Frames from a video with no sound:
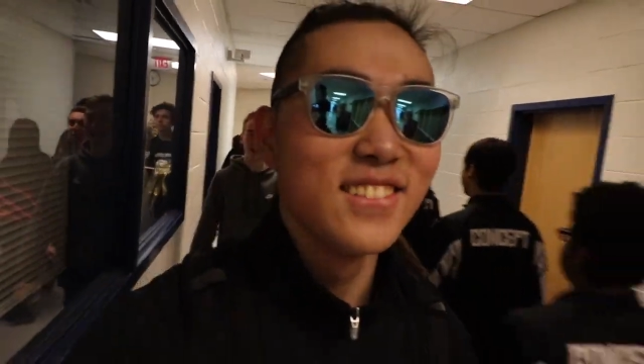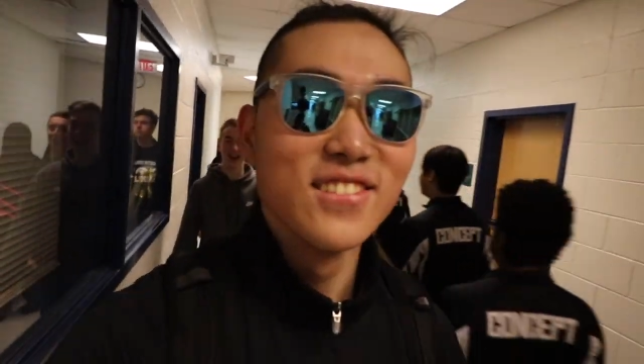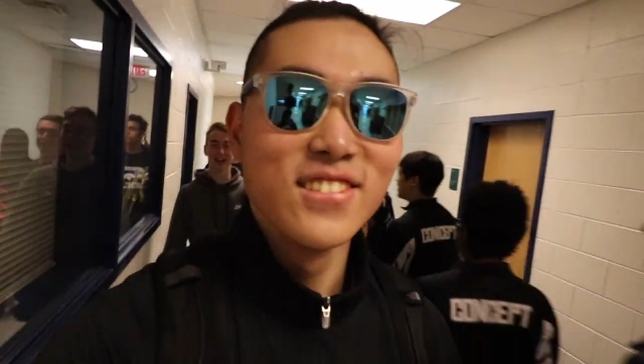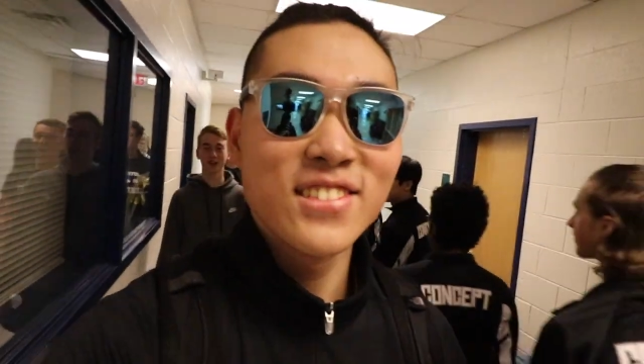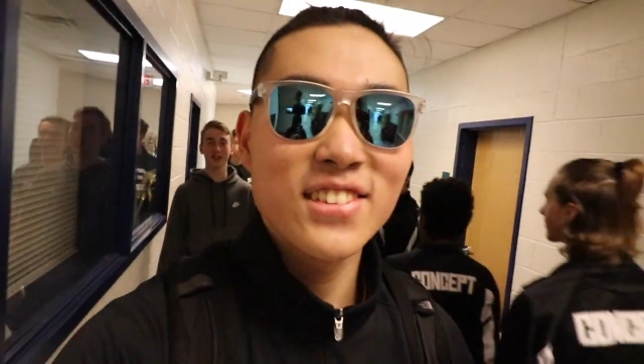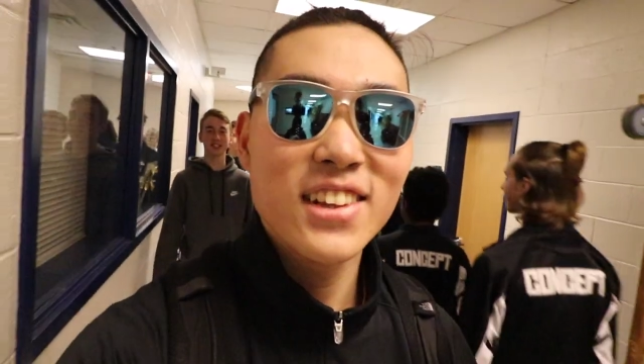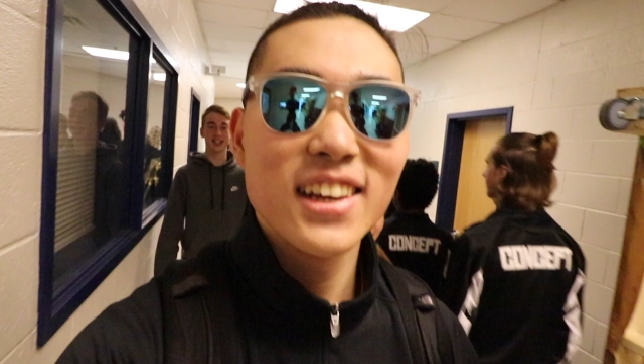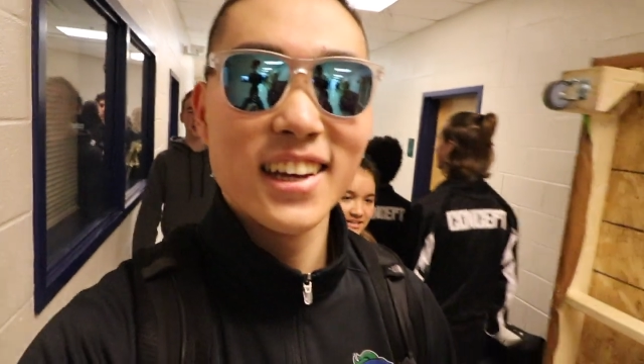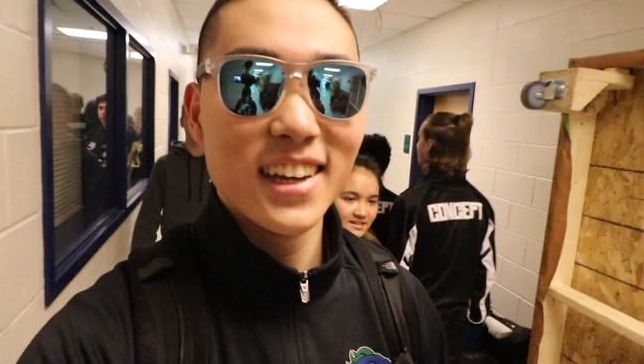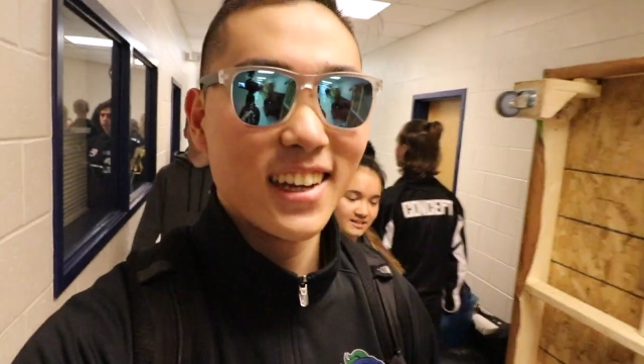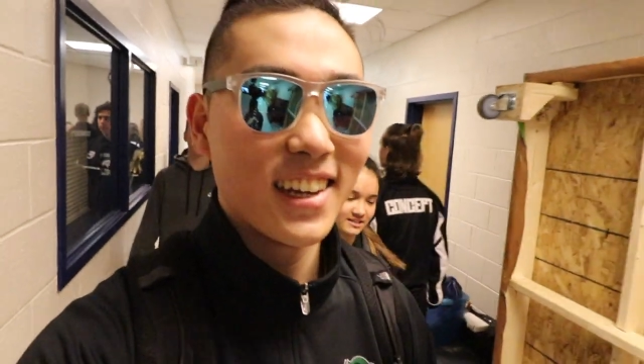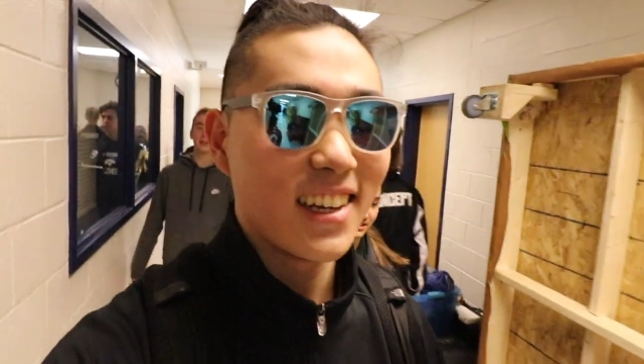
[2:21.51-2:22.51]
At Chris
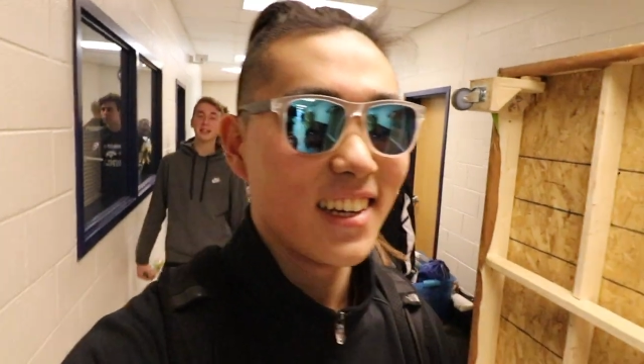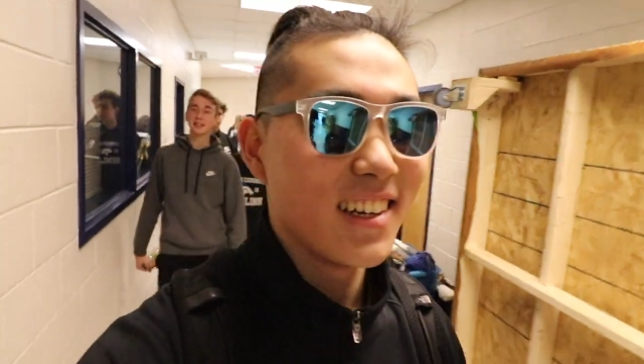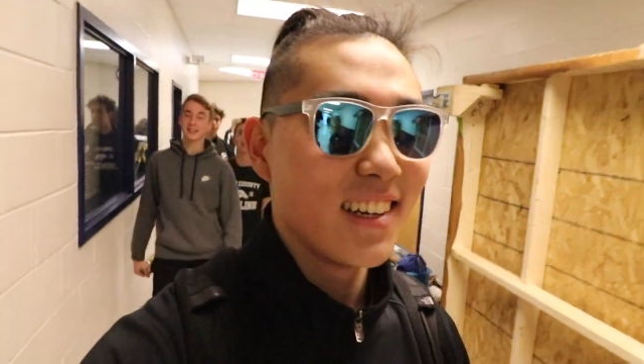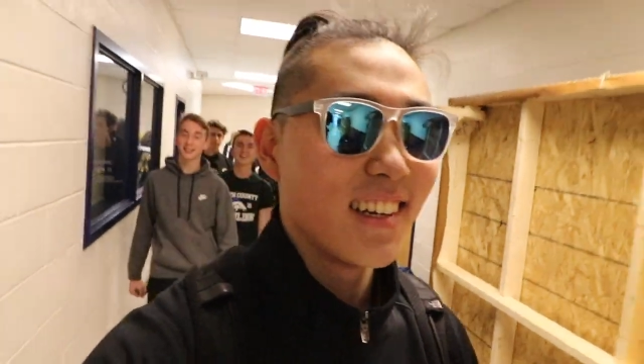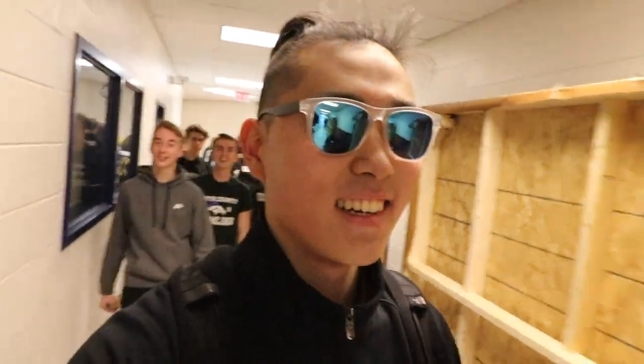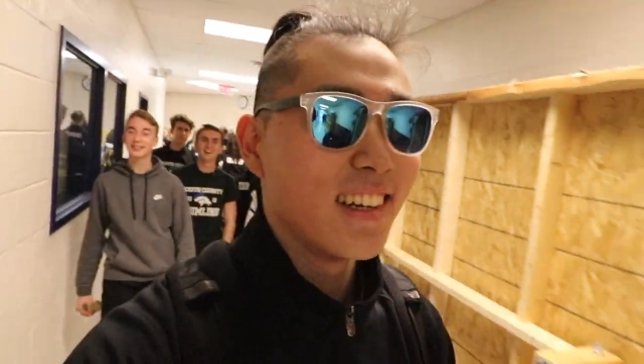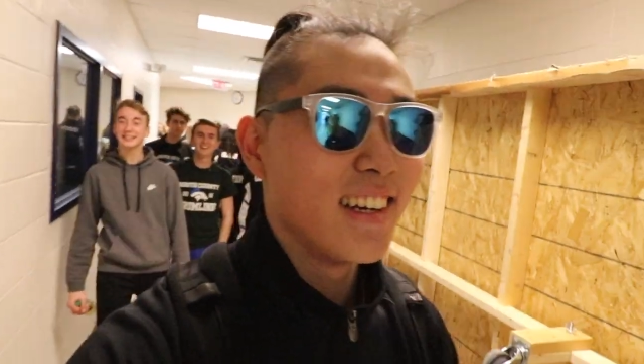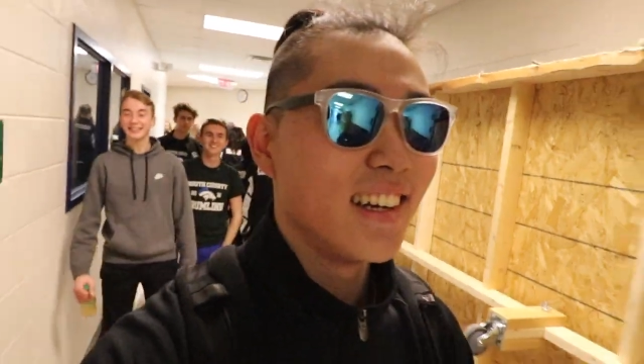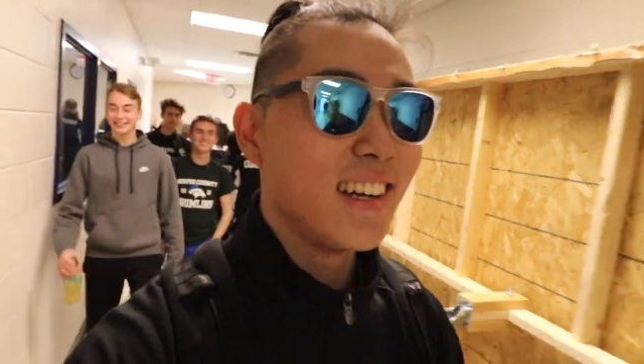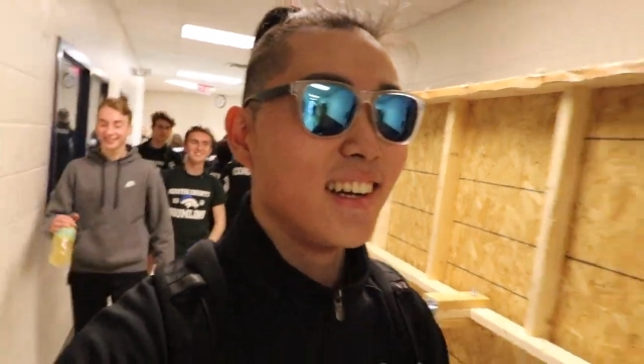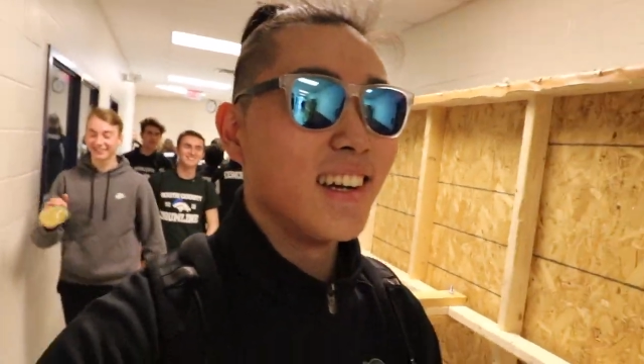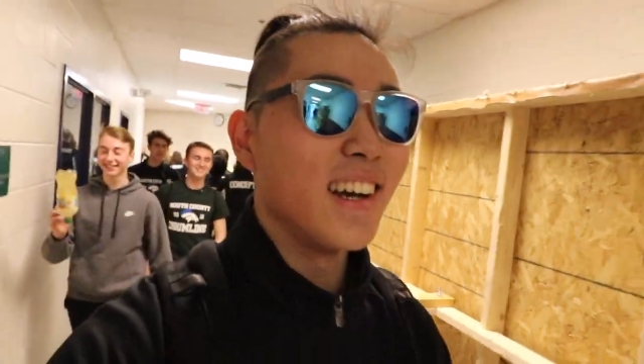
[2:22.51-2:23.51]
Kim.
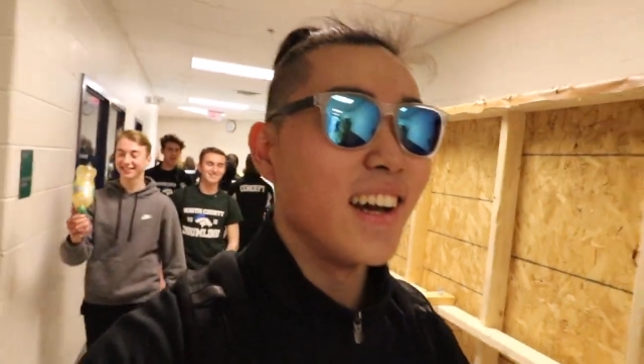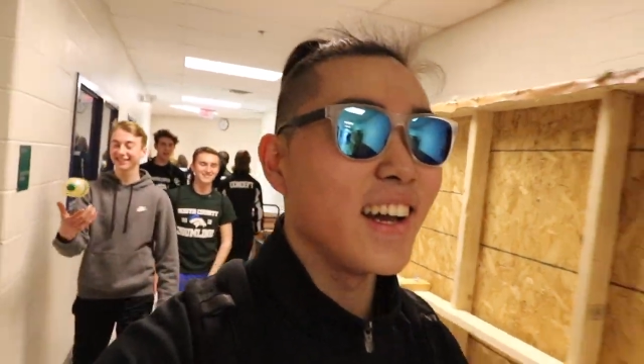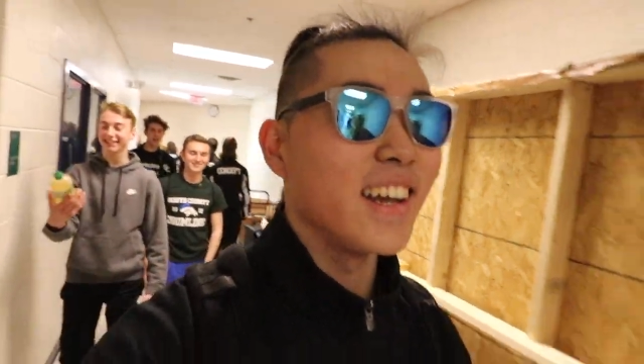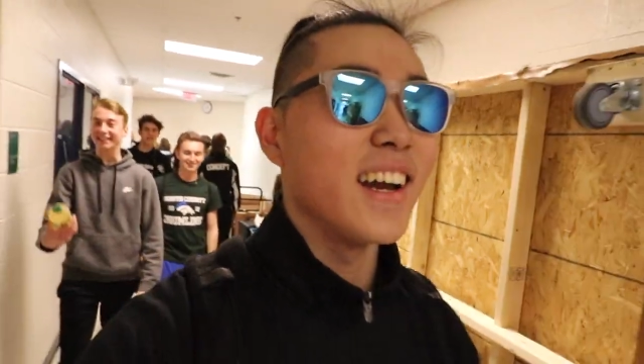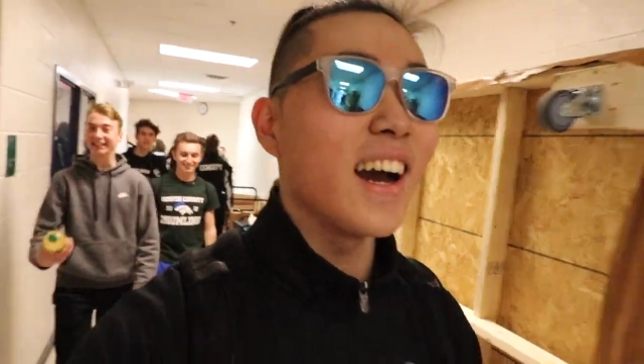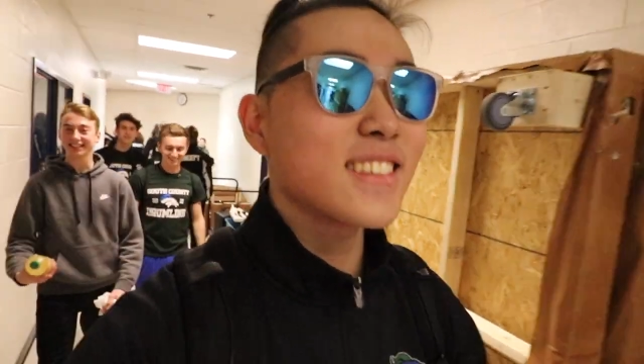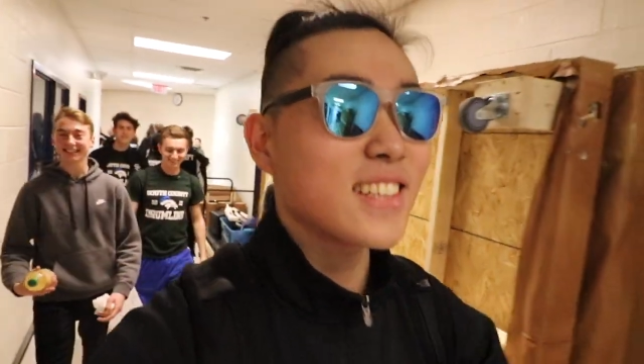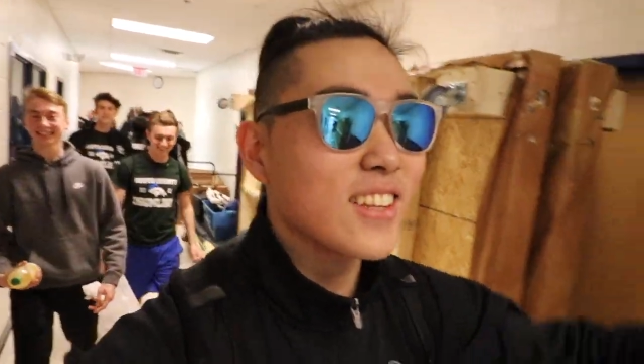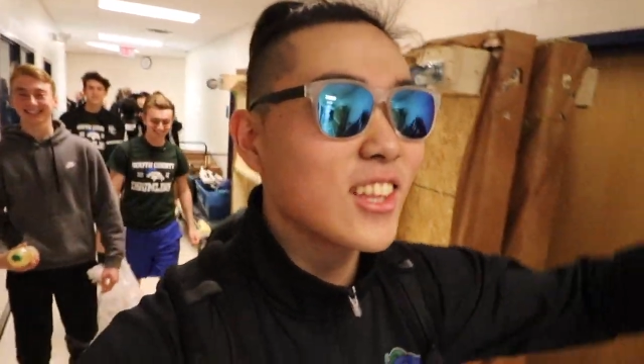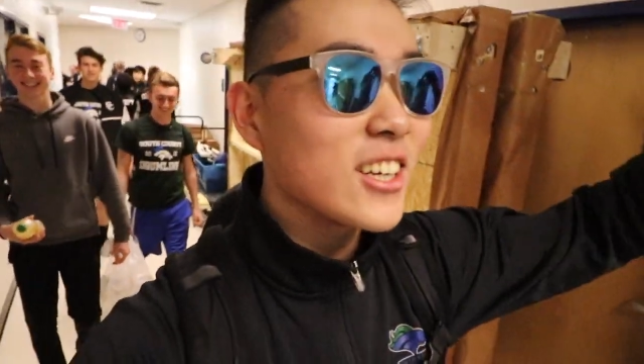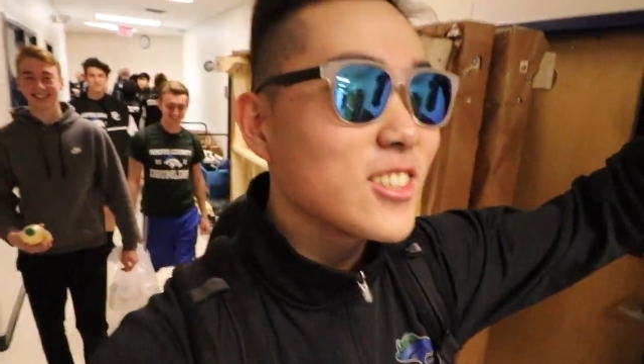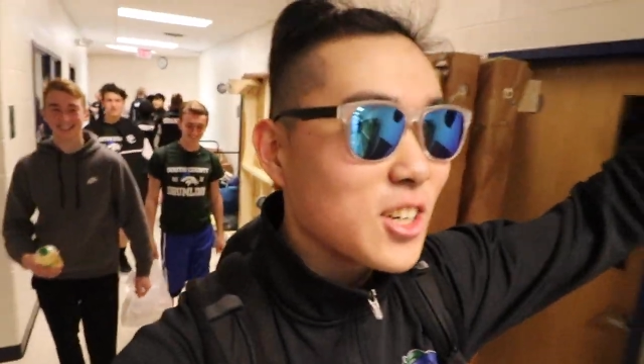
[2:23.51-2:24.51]
Hey, that's that's
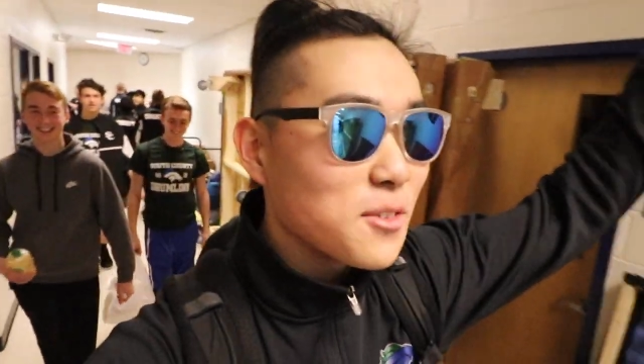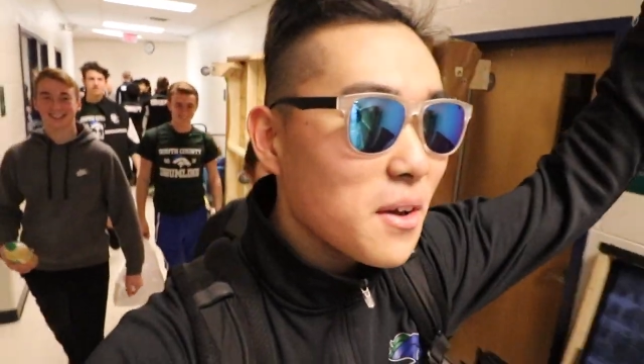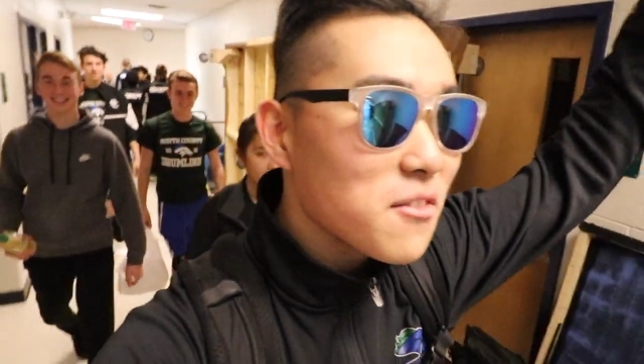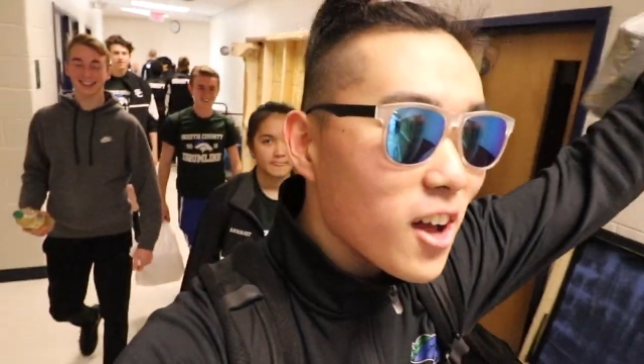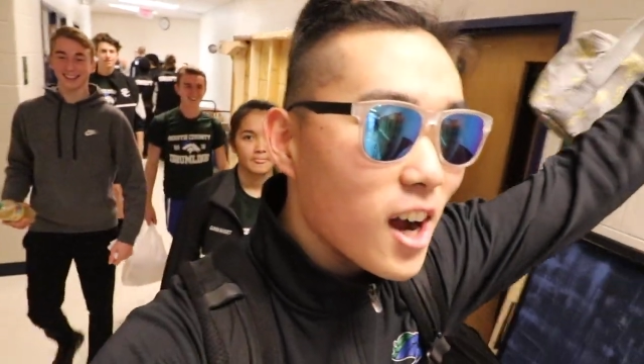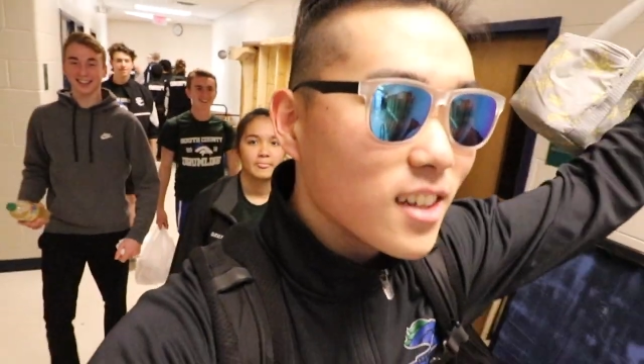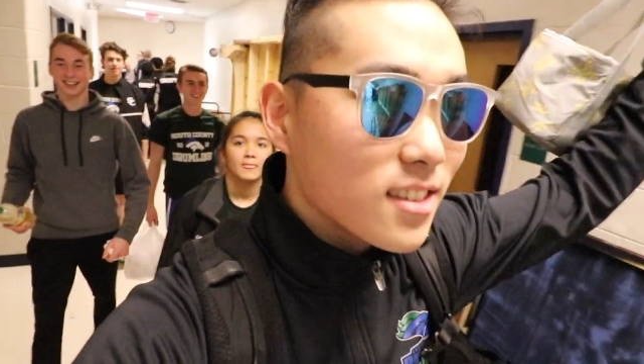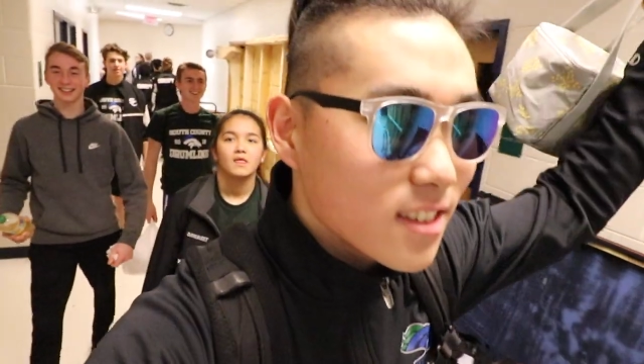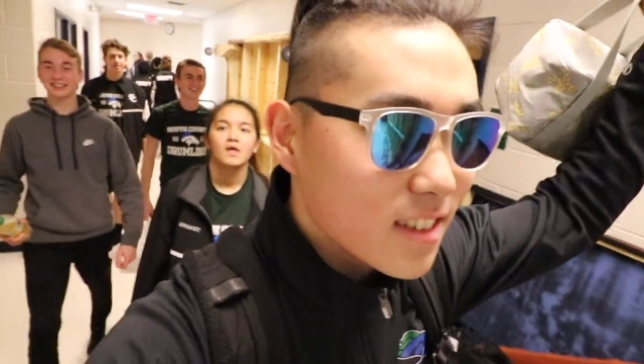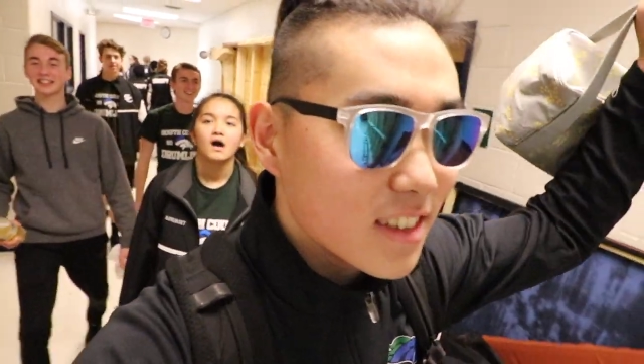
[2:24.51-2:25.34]
kind of join my vlogs.